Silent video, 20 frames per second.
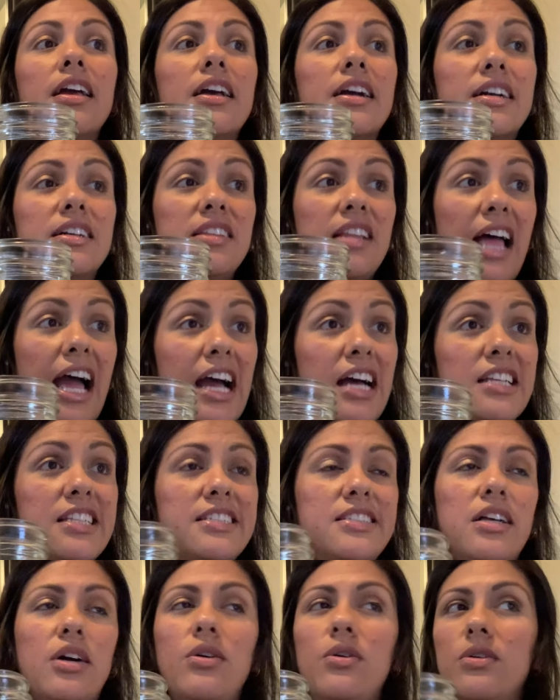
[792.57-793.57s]
Class,
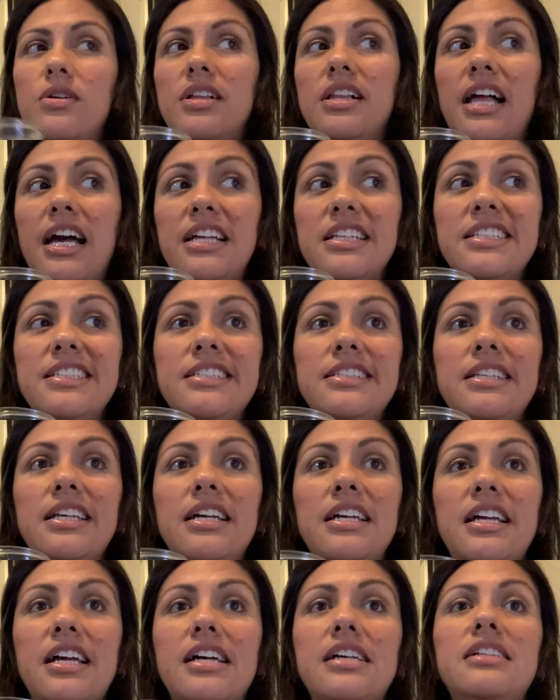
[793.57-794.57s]
the whole class?
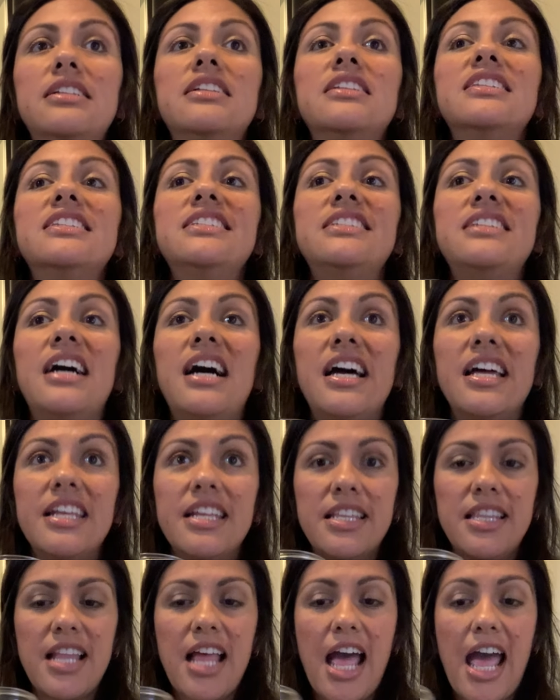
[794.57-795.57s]

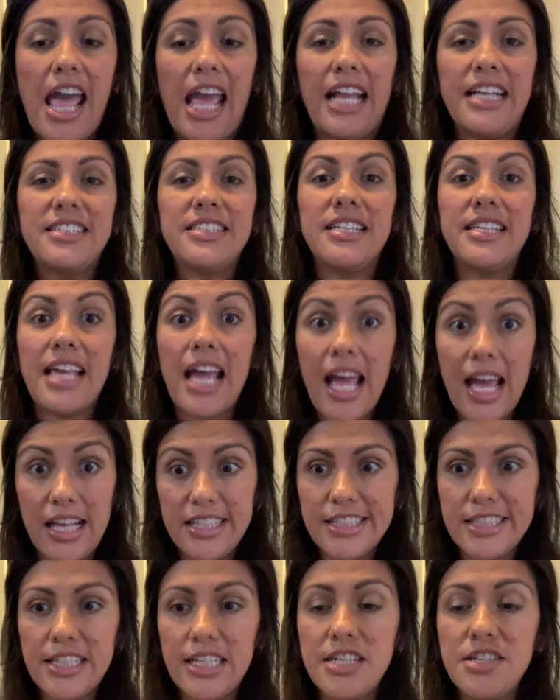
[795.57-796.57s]
Sunlight.
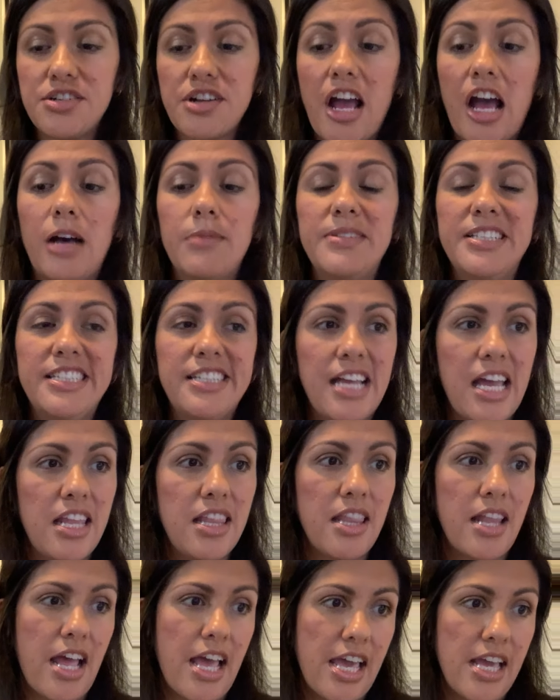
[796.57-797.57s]
Yes, good job.
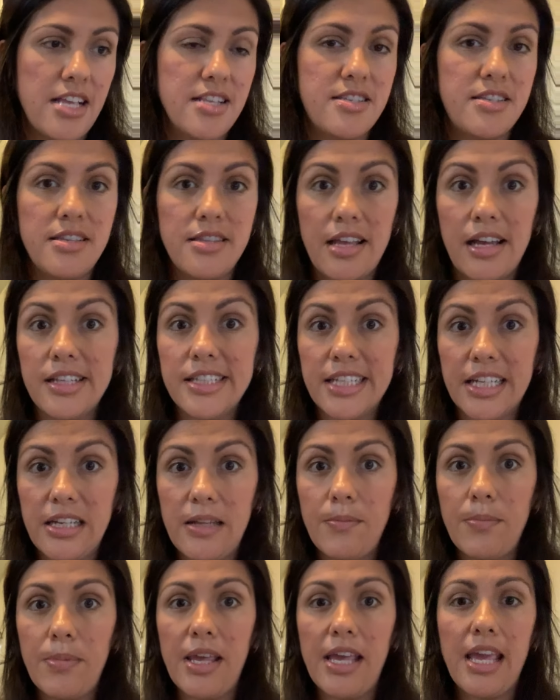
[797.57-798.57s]
Sunlight. And that's going
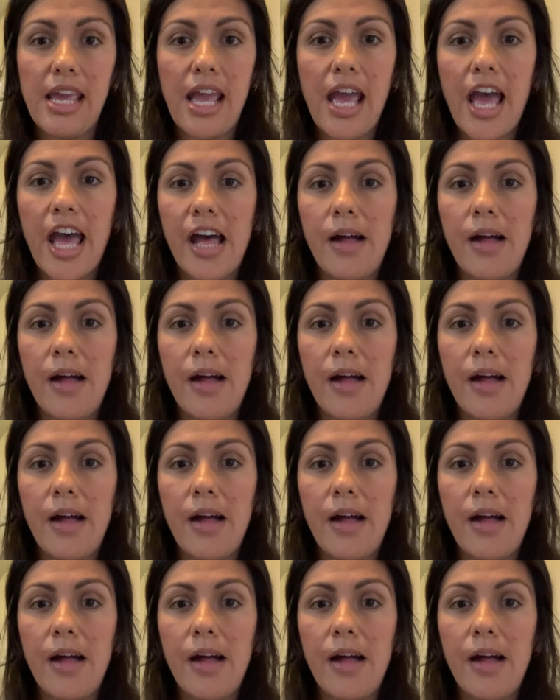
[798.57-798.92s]
to be